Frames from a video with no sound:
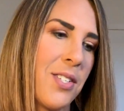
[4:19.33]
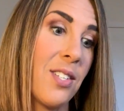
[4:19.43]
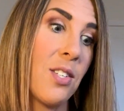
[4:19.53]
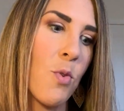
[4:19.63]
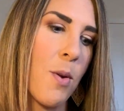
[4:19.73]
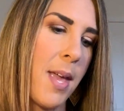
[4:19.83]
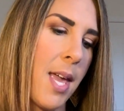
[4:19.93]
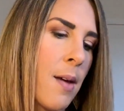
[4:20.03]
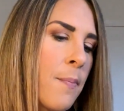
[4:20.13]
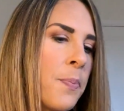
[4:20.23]
This is more
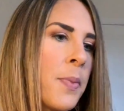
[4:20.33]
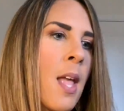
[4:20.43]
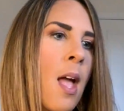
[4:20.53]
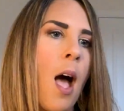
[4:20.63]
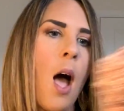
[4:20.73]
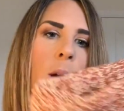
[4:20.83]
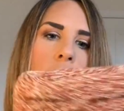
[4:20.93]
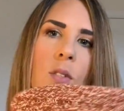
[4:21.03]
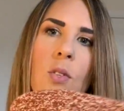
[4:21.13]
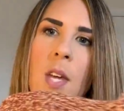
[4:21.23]
me.
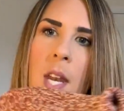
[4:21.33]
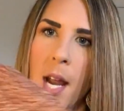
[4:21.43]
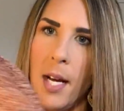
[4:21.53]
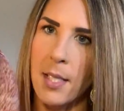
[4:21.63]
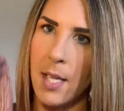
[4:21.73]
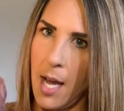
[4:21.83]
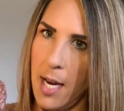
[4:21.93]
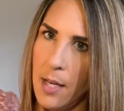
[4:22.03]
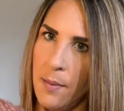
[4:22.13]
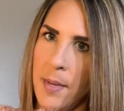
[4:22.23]
Okay, so the next item